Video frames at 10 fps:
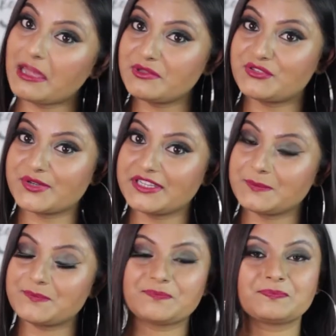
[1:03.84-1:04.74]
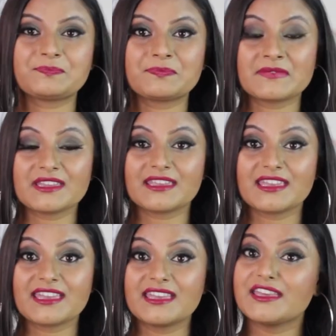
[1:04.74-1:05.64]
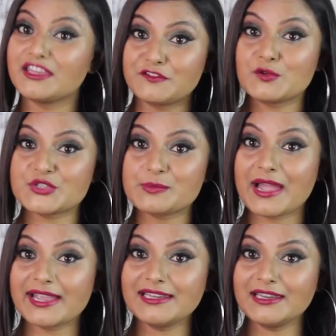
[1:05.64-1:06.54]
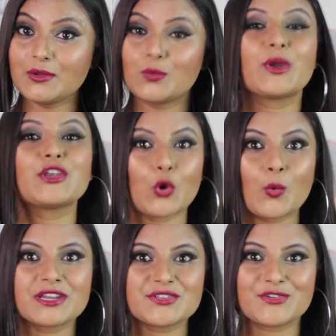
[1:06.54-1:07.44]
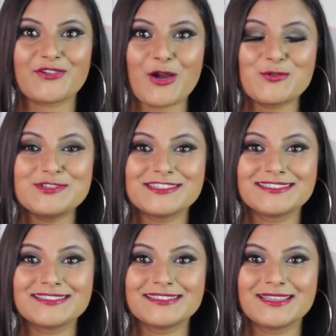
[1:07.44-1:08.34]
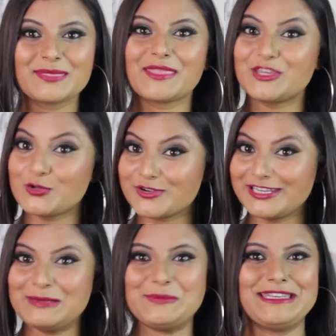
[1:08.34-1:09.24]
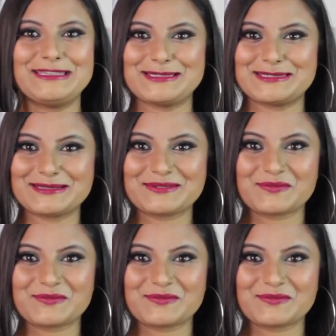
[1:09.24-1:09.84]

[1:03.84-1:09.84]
Number 3. If you smile when no one is around, then you really mean it.